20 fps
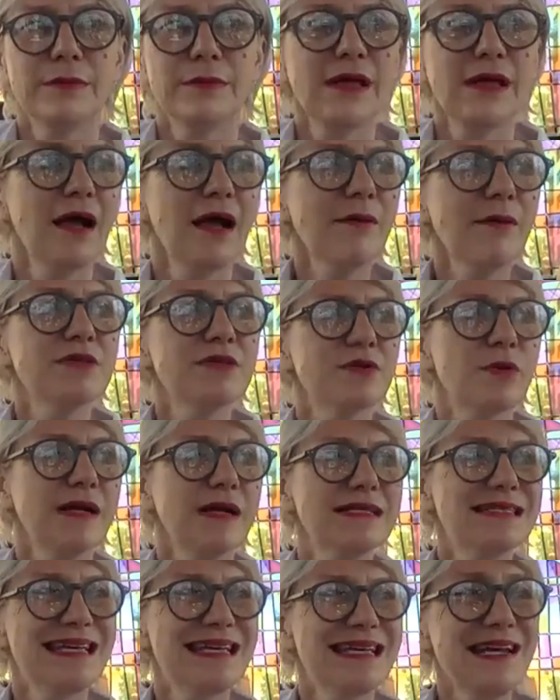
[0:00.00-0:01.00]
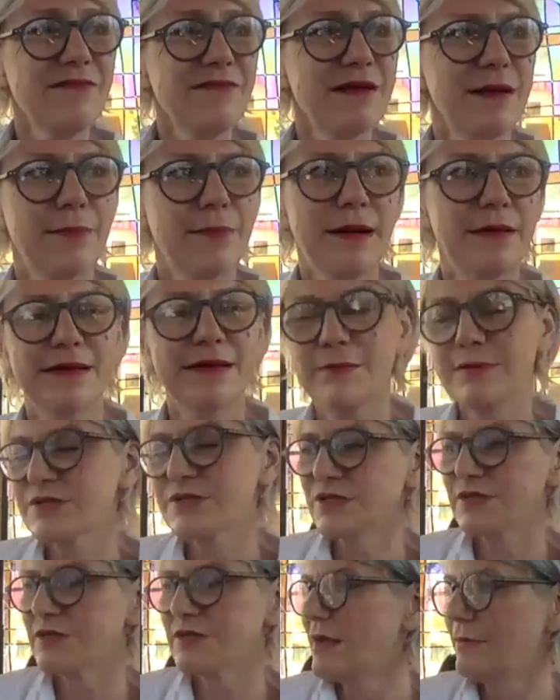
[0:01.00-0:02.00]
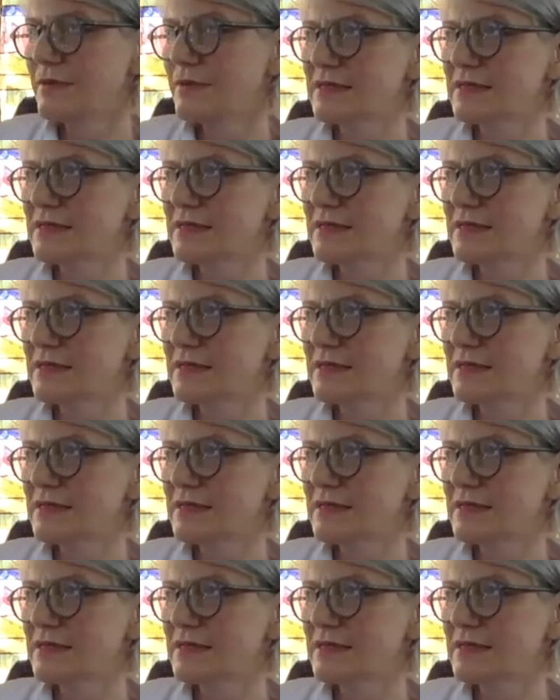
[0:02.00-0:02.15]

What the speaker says: I was quite teary about it, which I was